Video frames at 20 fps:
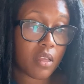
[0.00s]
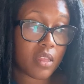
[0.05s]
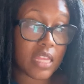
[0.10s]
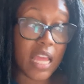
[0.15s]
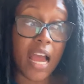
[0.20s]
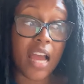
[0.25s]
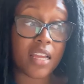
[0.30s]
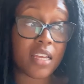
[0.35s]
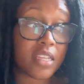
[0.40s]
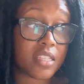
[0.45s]

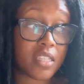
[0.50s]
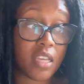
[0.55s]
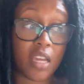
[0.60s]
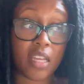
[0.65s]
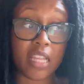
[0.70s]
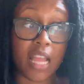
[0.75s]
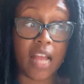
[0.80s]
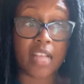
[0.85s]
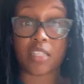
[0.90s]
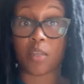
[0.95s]
that is
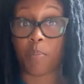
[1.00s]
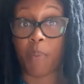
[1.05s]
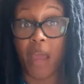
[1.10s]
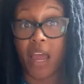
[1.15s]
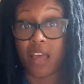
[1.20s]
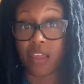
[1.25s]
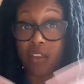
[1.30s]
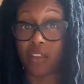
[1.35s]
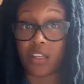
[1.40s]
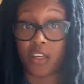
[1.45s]
like, that's a
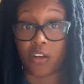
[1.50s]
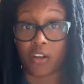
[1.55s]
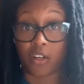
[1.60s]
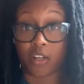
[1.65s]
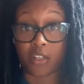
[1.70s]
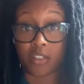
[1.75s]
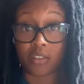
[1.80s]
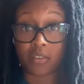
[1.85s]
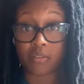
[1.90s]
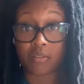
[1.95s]
path clearer.